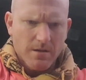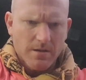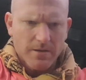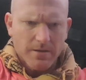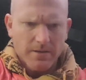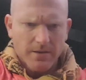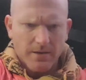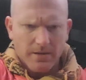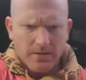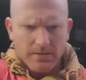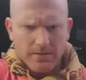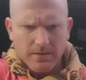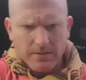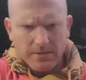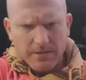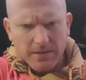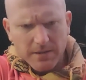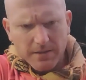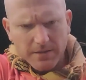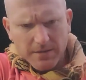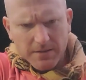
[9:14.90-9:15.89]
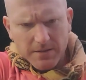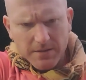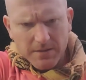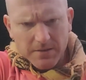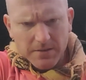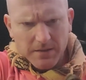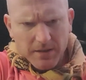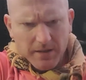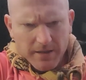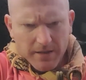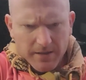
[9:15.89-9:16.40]
Okay, then take the
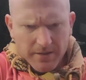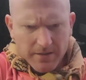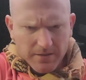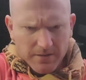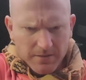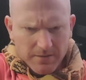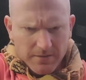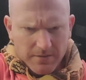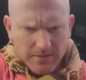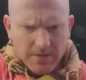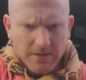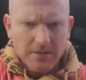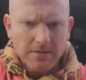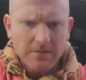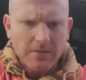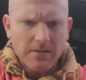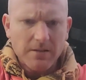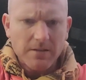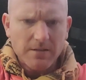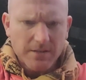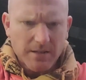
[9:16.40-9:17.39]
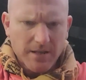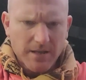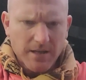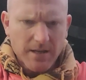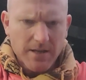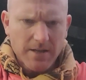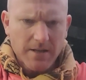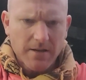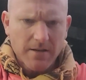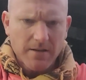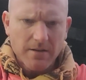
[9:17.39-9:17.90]
single
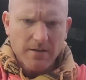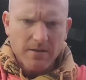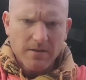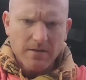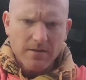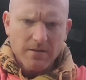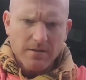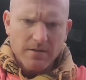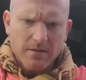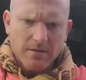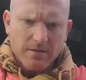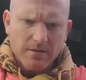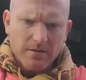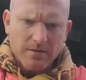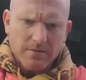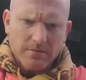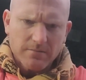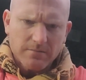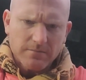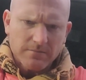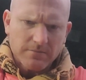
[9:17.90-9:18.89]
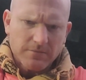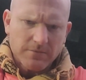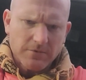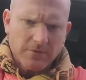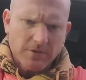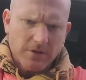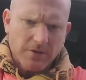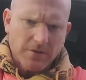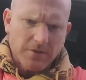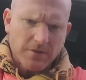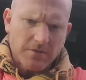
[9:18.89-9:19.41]
side,
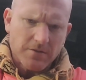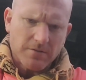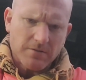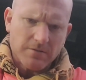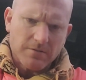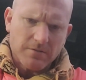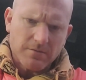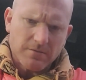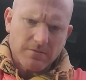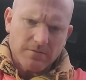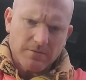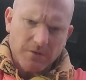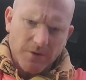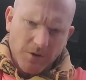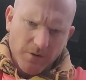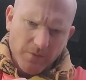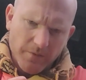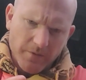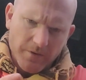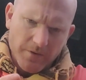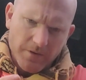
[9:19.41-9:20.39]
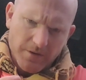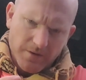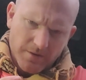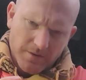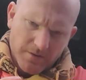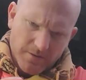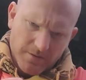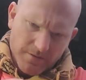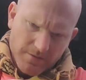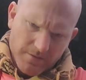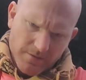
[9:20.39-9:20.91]
cross it over
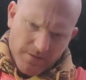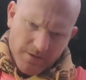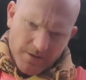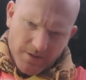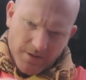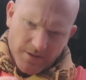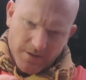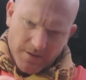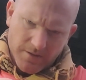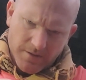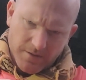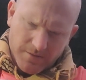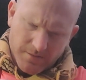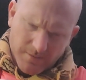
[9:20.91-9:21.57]
the